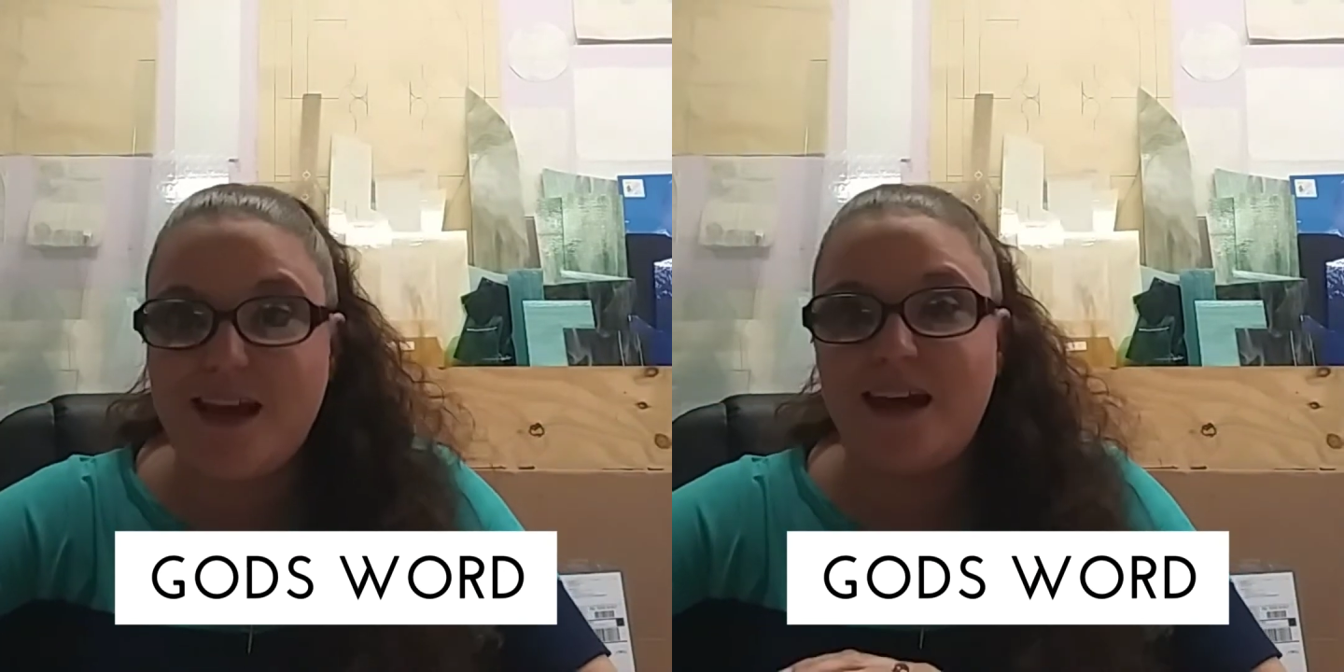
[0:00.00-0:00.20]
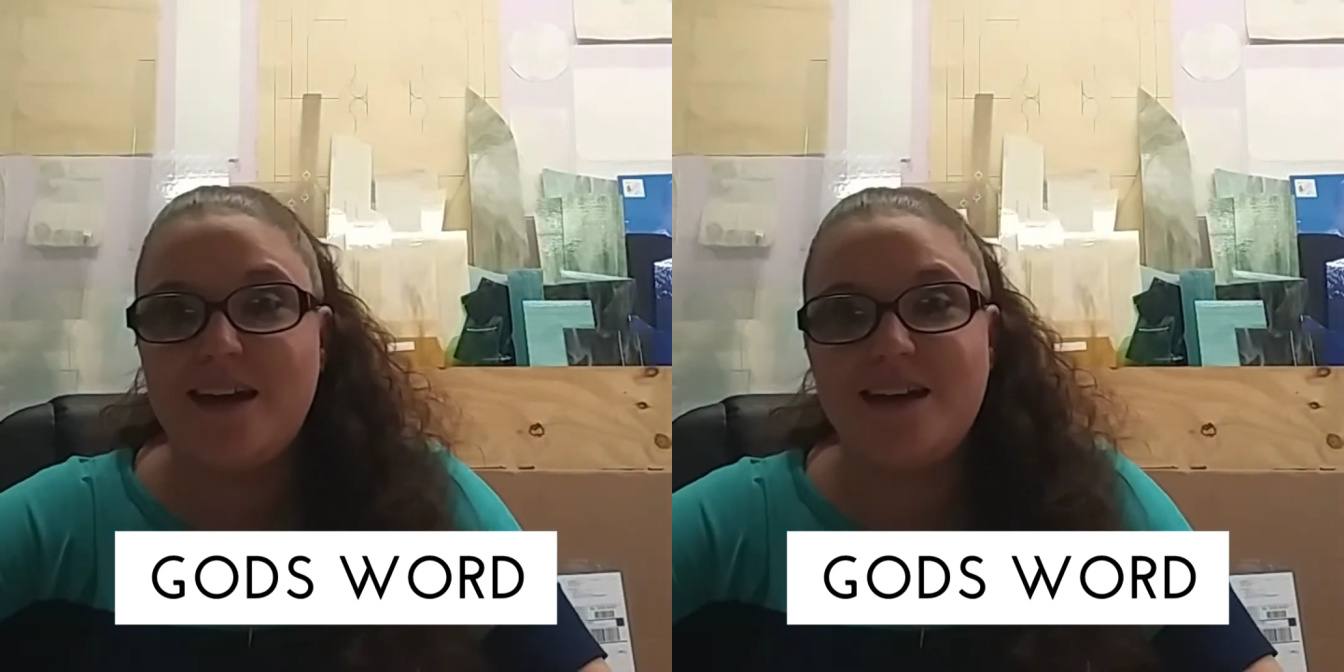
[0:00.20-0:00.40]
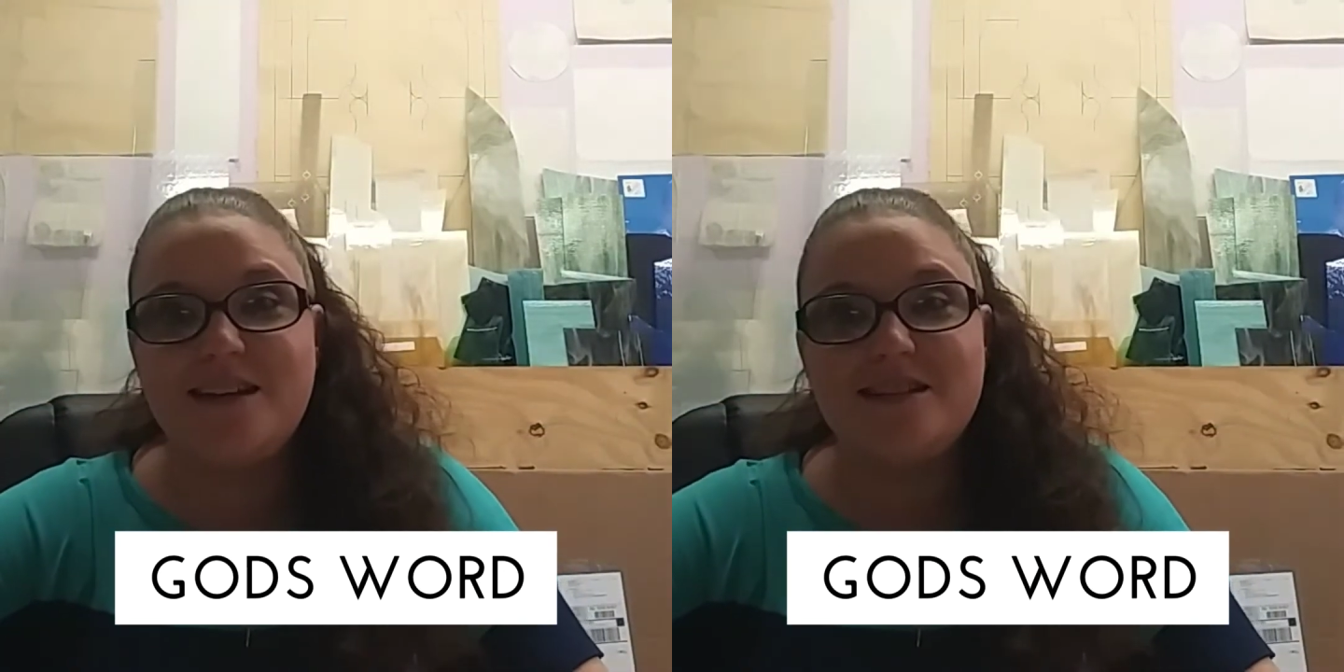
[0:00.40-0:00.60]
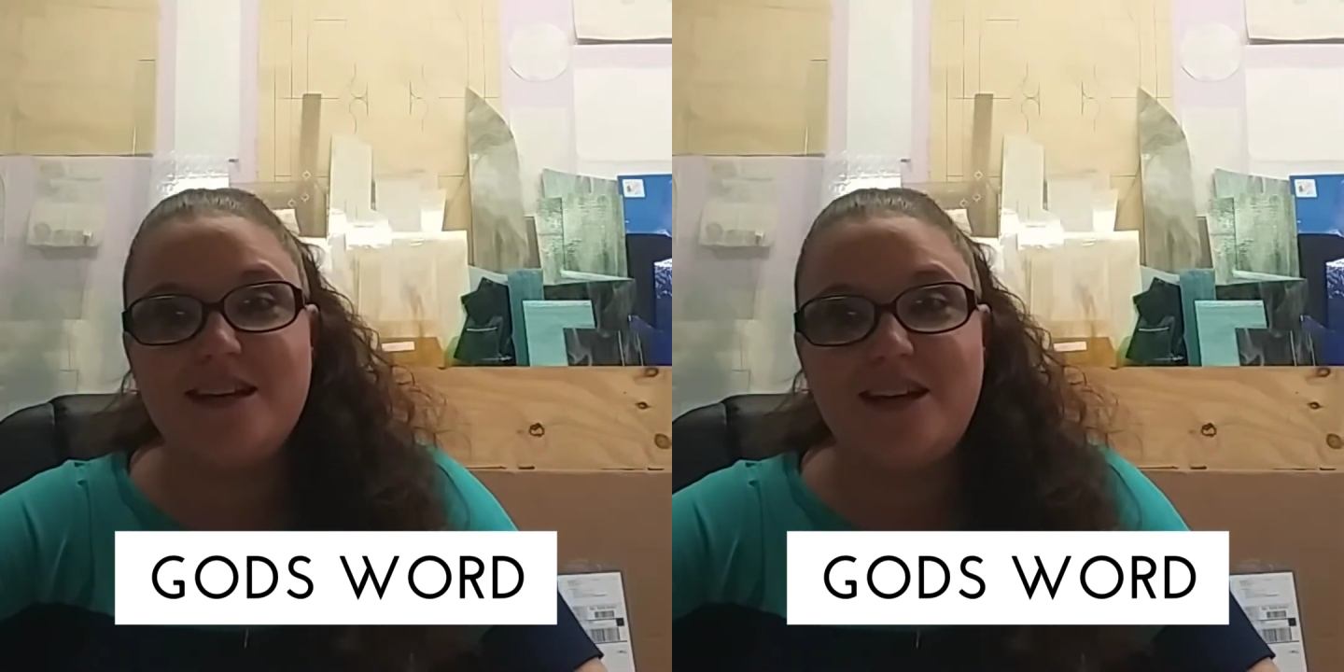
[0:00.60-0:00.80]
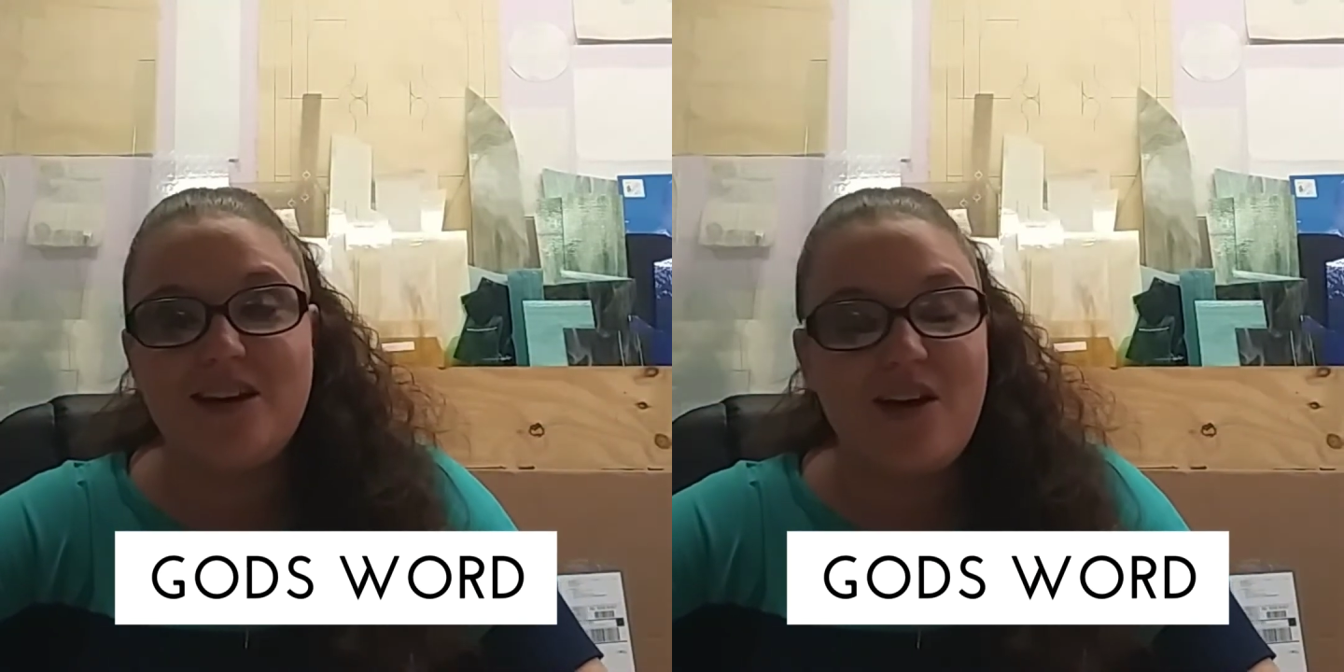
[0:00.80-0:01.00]

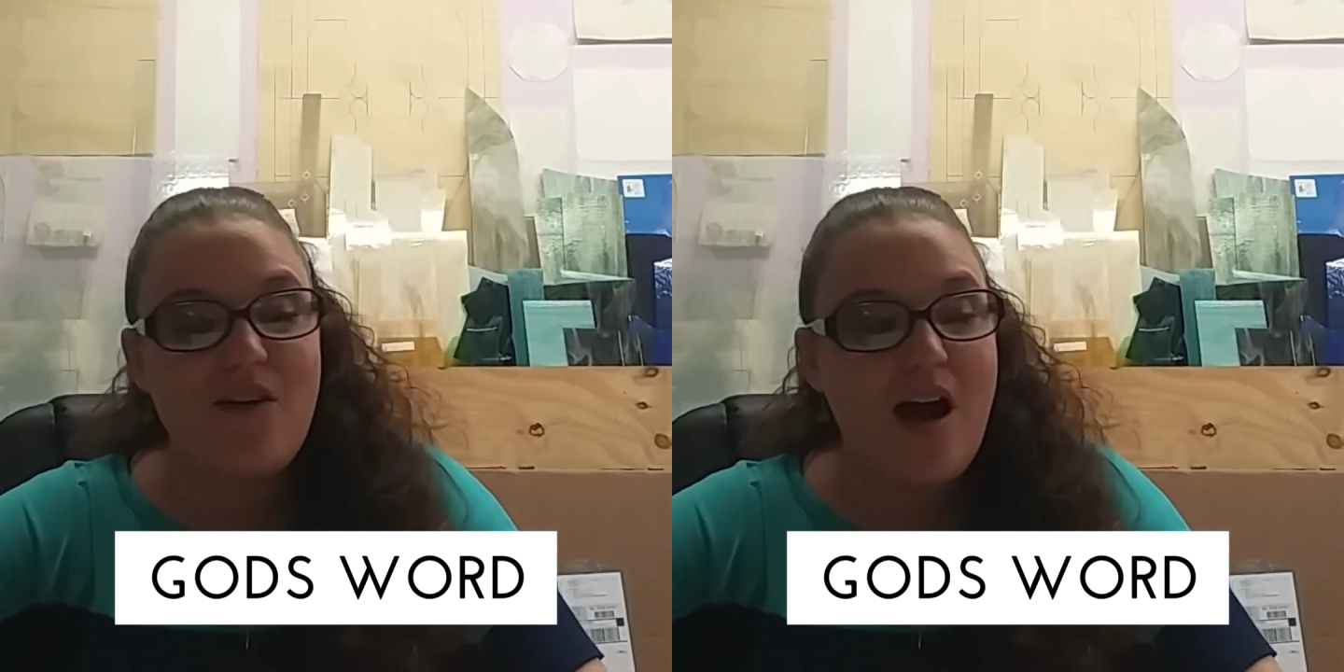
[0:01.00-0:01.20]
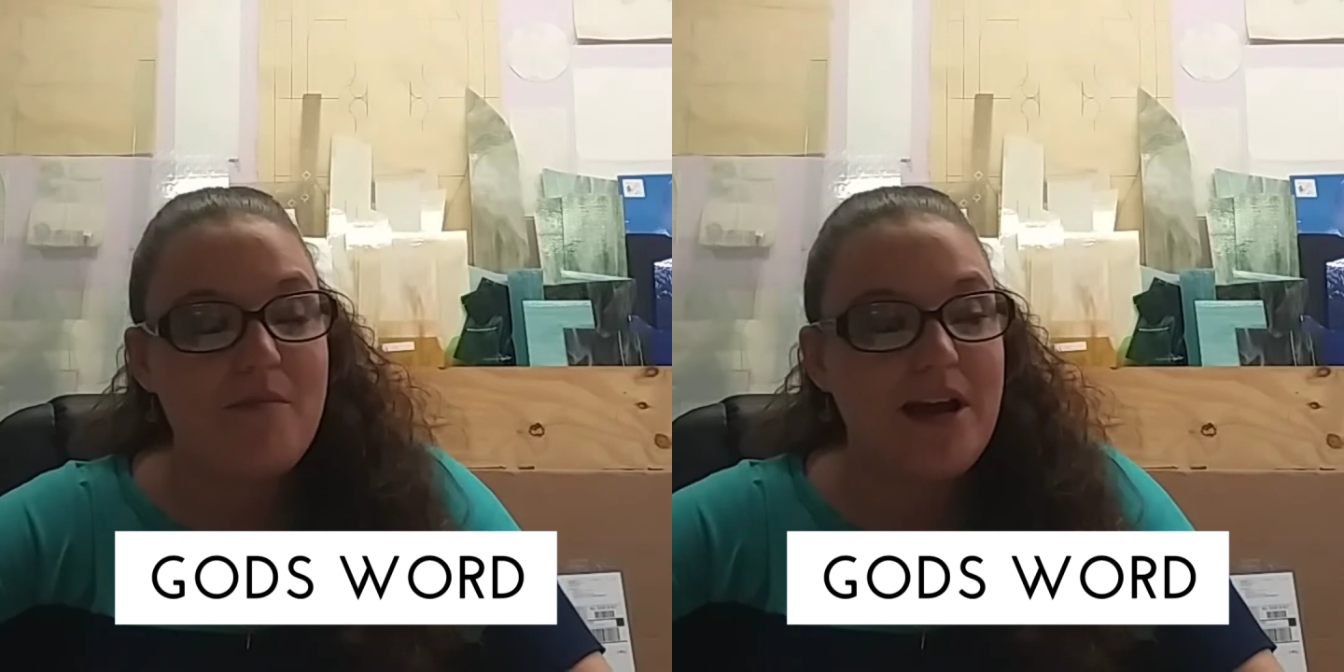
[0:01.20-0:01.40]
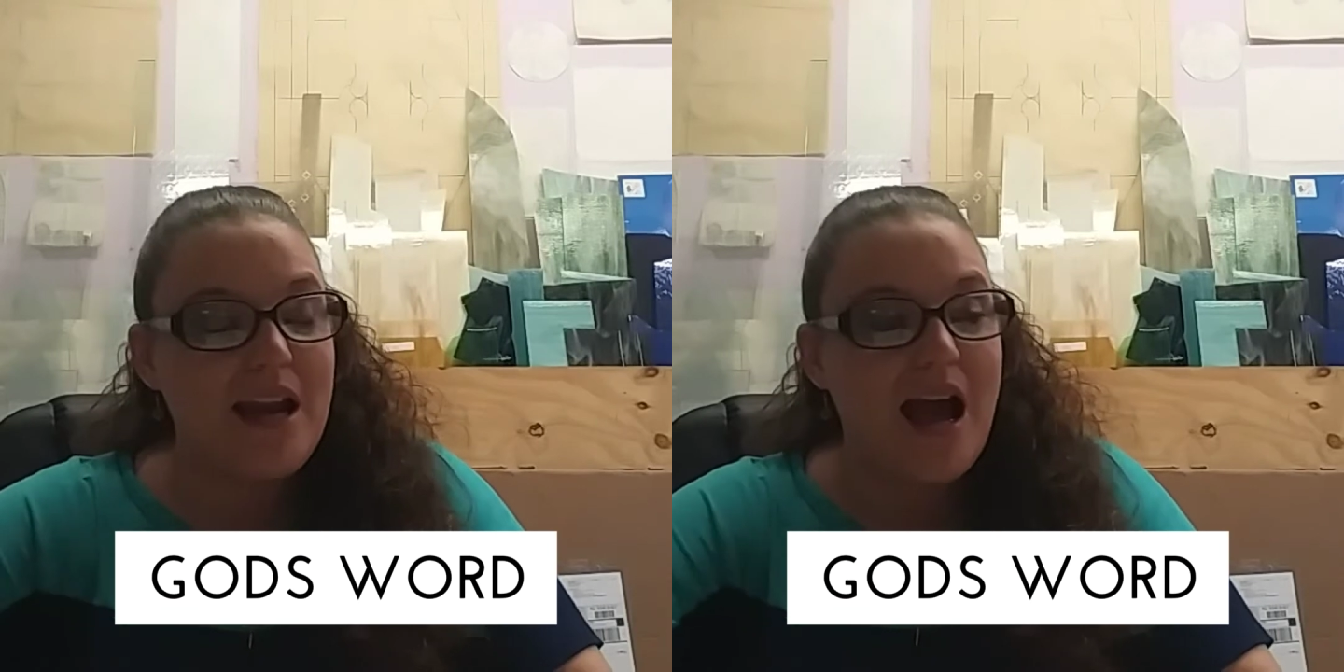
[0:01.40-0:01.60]
And, you know, I mean,